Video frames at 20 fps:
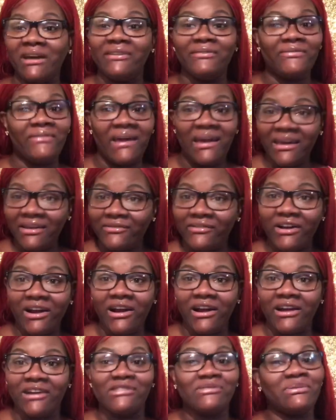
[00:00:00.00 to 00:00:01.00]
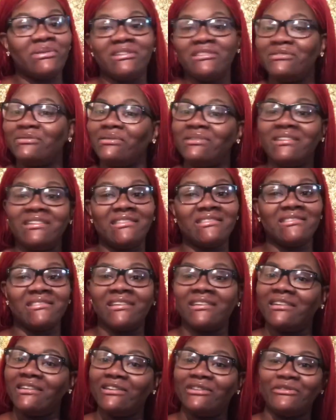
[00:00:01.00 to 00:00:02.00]
favor. 2020 is
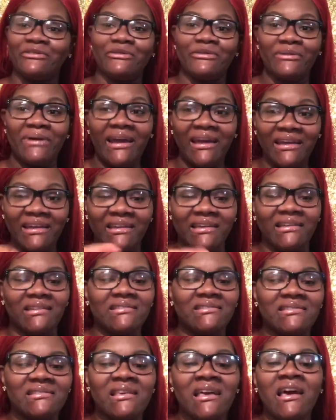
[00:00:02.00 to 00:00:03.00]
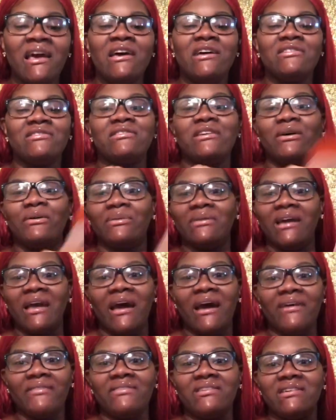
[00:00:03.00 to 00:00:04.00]
looking great. So we
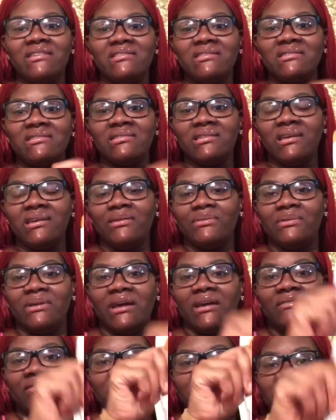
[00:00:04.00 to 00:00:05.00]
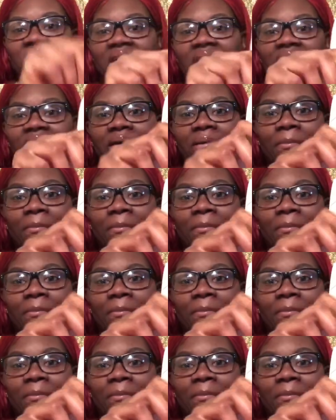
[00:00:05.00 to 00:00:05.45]
have this, we have the shake.